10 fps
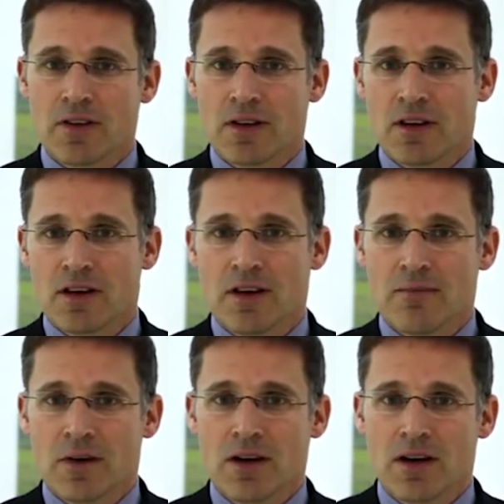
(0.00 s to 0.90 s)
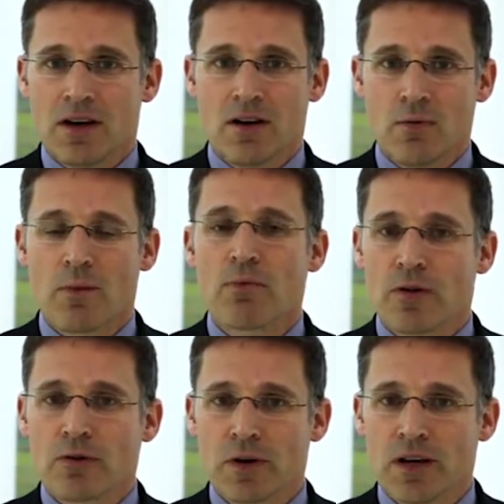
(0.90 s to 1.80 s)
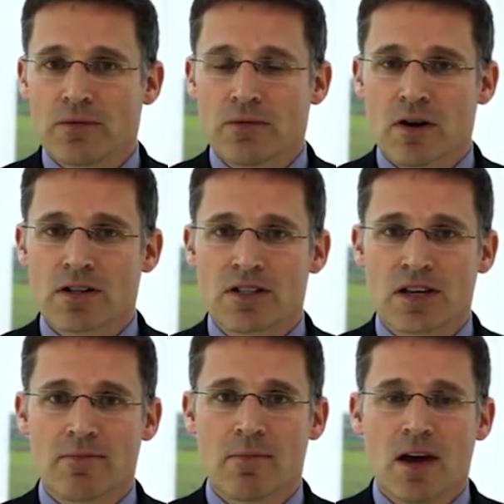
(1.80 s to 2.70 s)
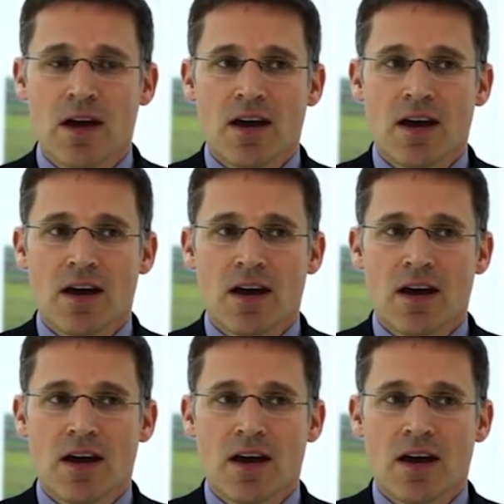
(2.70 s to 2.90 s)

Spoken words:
the 1.3 ROCs scheme.